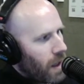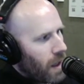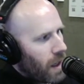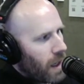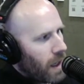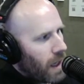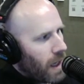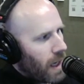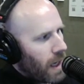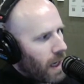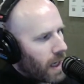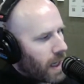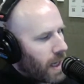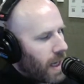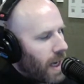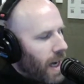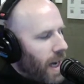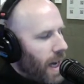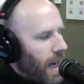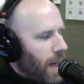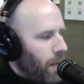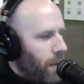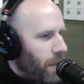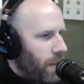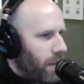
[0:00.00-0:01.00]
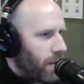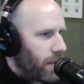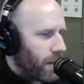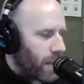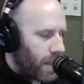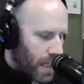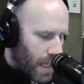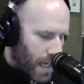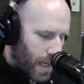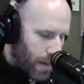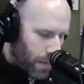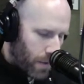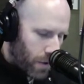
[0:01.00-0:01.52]
Uh, common. You
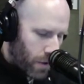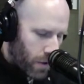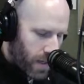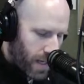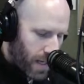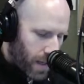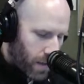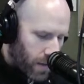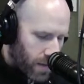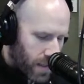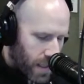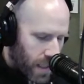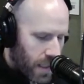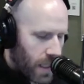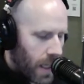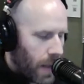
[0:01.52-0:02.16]
common, you're down 10